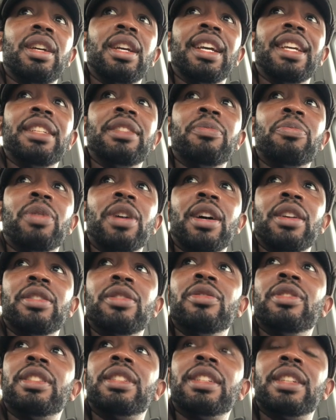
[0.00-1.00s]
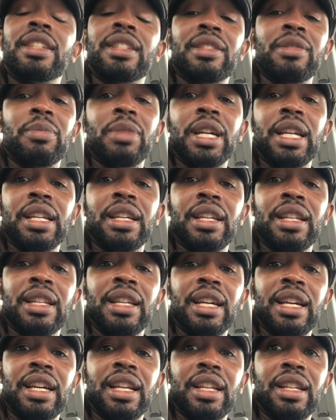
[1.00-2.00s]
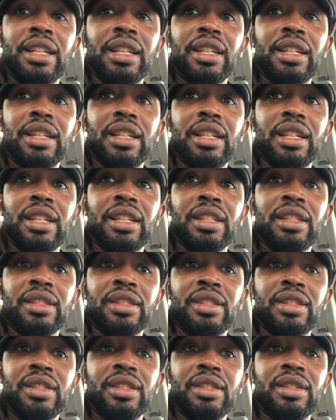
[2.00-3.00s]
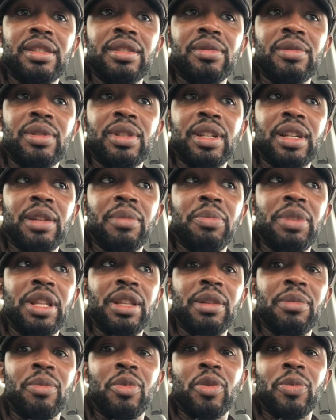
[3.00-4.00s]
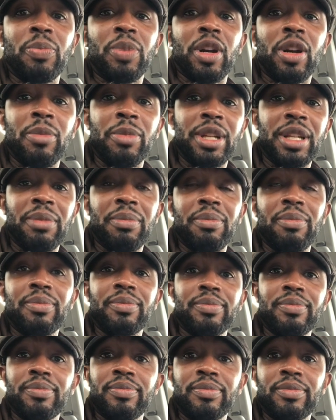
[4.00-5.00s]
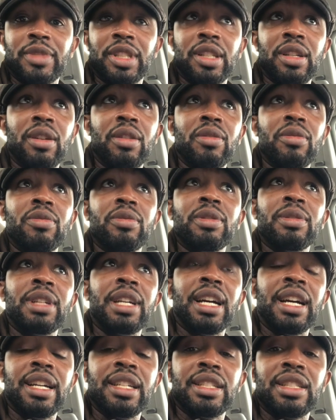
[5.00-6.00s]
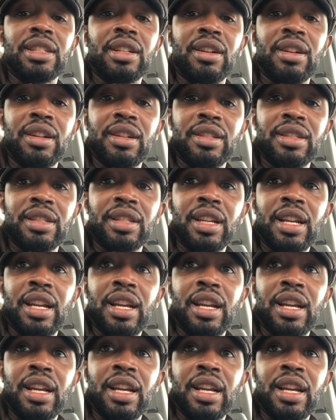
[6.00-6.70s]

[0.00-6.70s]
and you probably do need to get somebody in that is going to be the more permanent, you know, guy in charge.